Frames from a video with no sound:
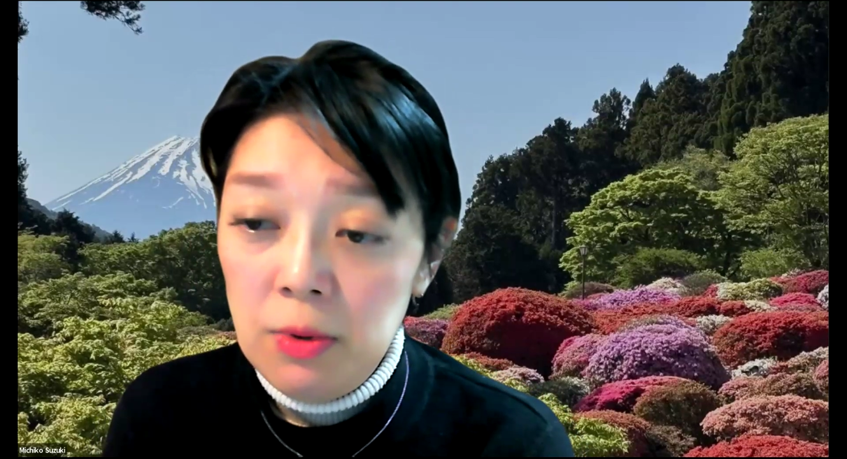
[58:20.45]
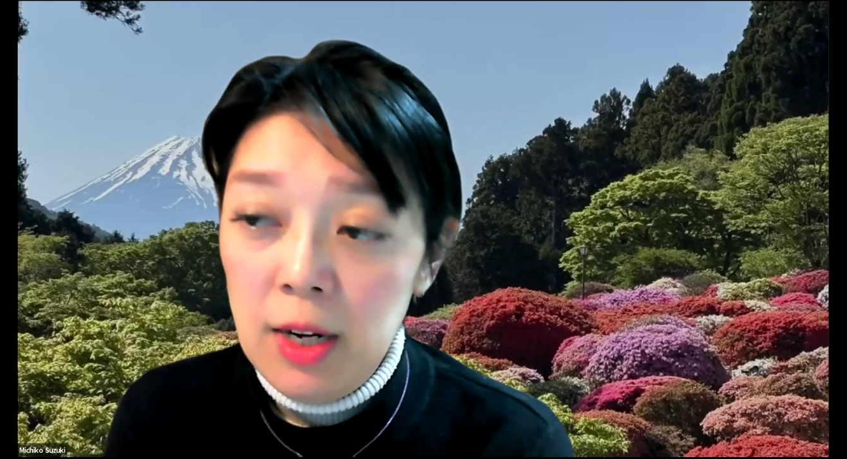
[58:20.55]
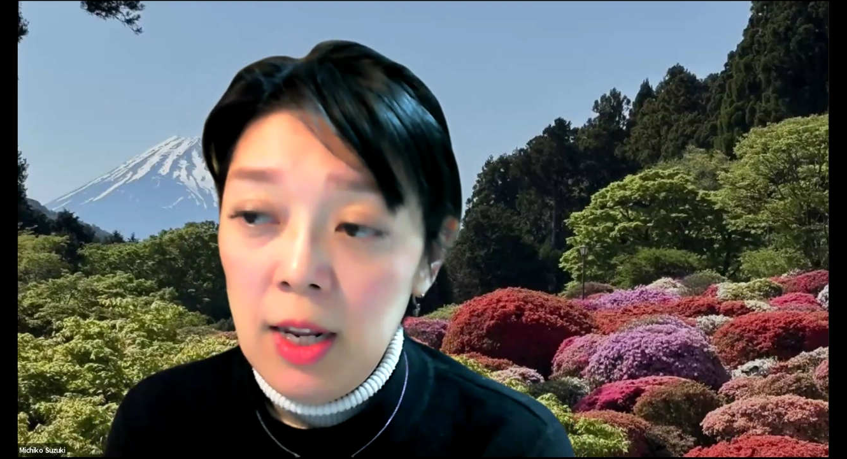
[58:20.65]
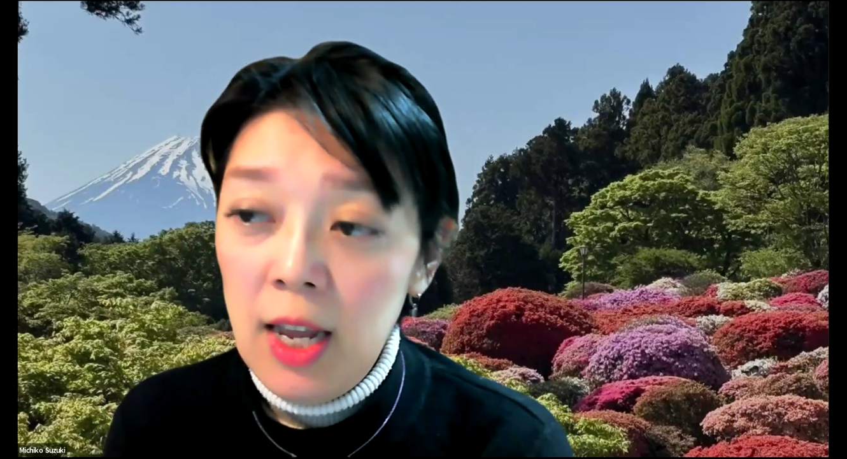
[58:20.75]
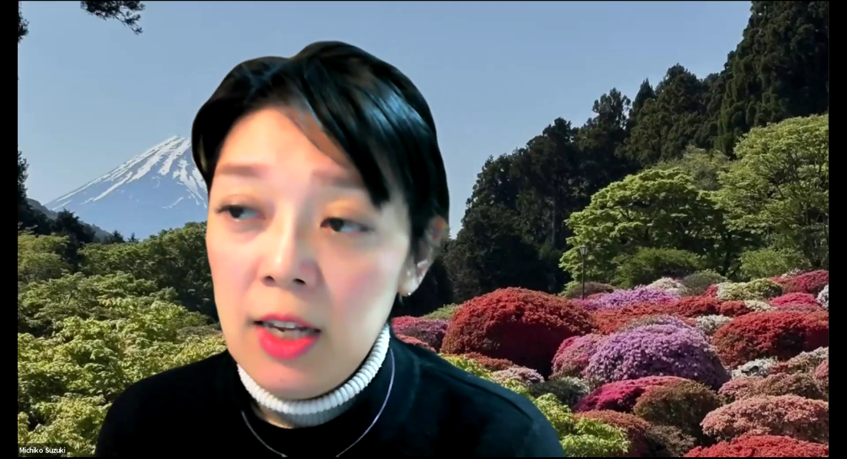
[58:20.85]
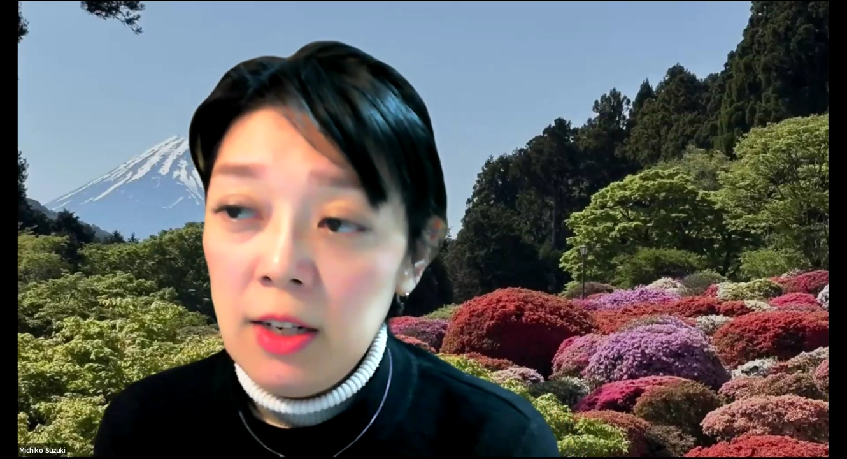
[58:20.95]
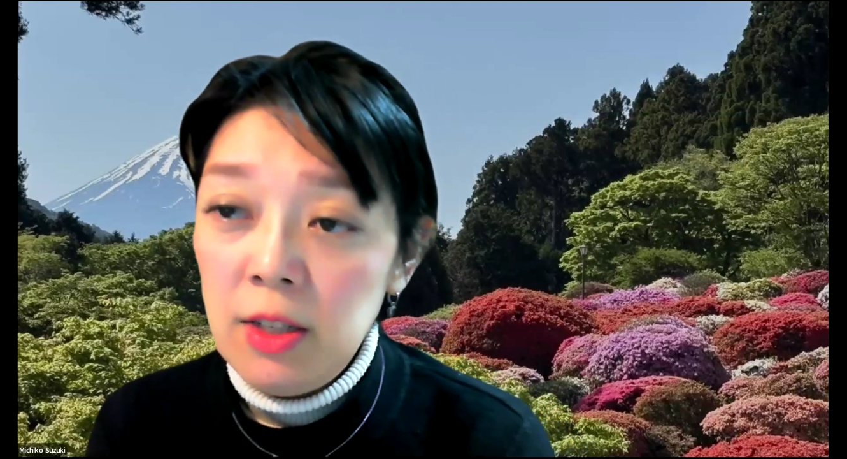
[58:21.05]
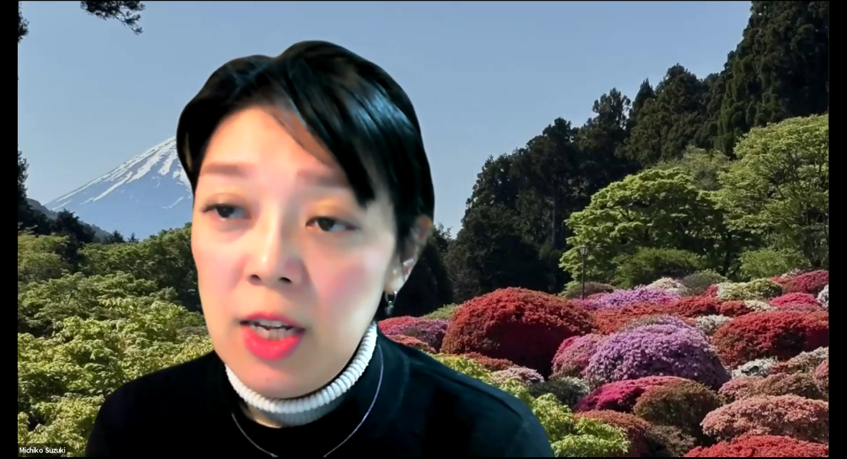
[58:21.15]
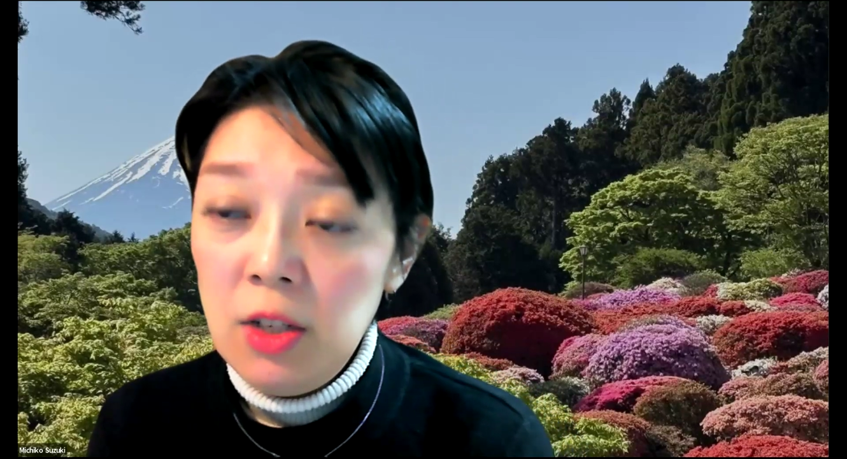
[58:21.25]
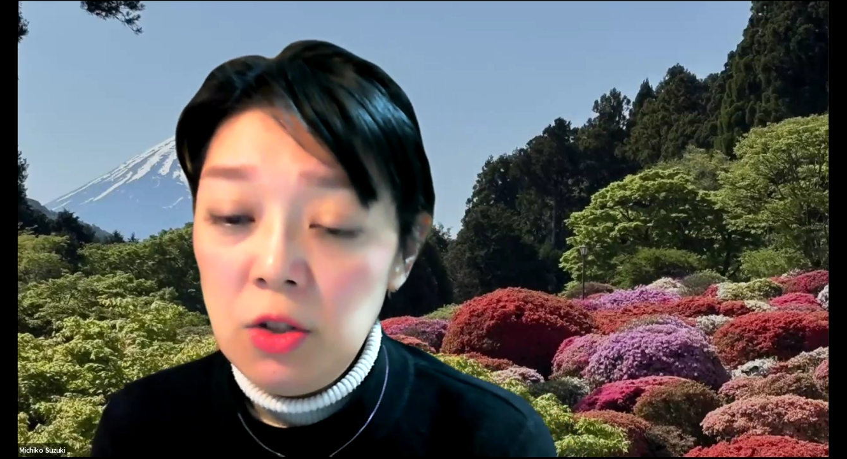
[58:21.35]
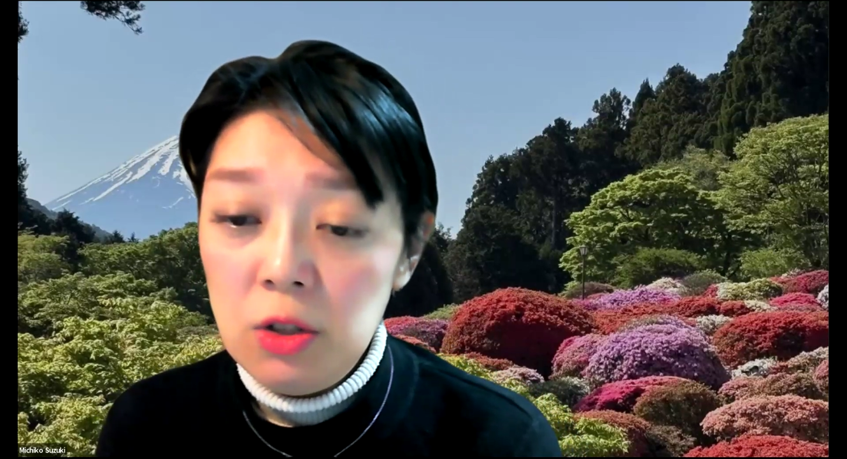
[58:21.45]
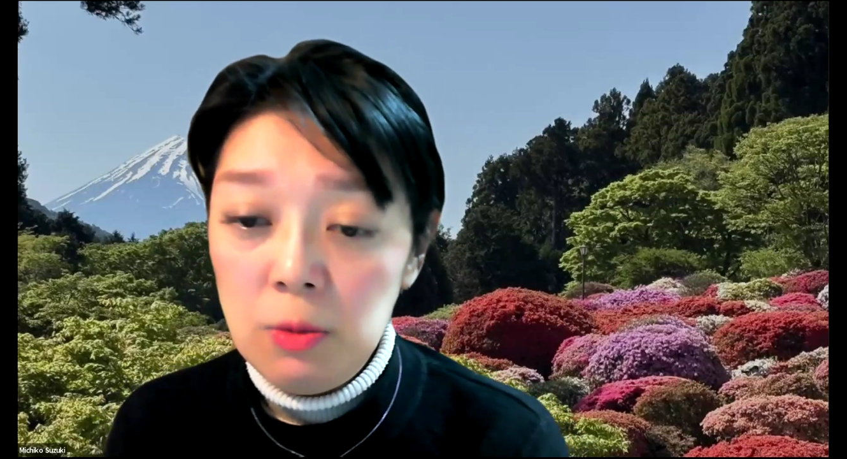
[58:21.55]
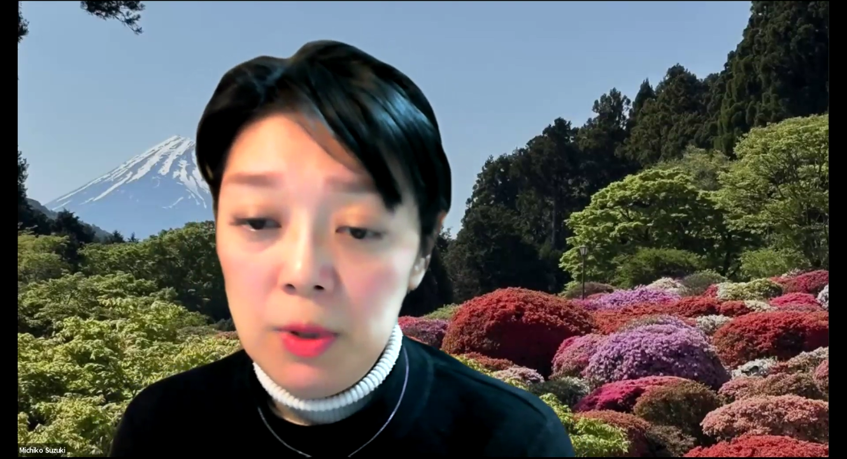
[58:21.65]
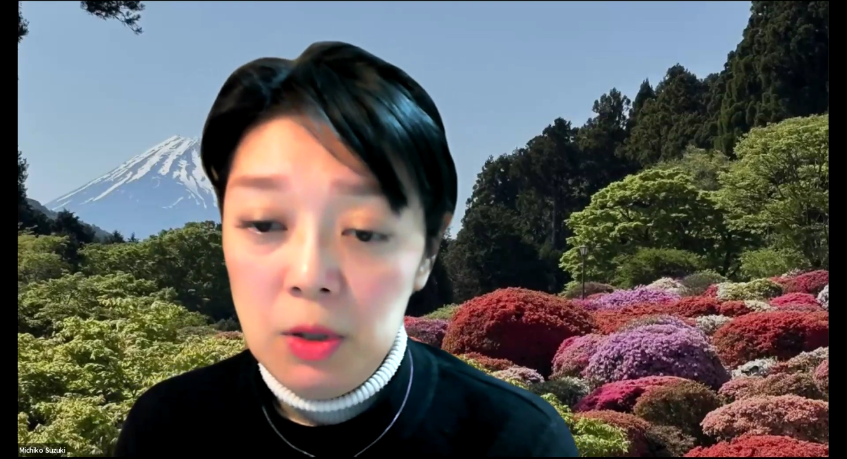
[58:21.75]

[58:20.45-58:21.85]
really had tensions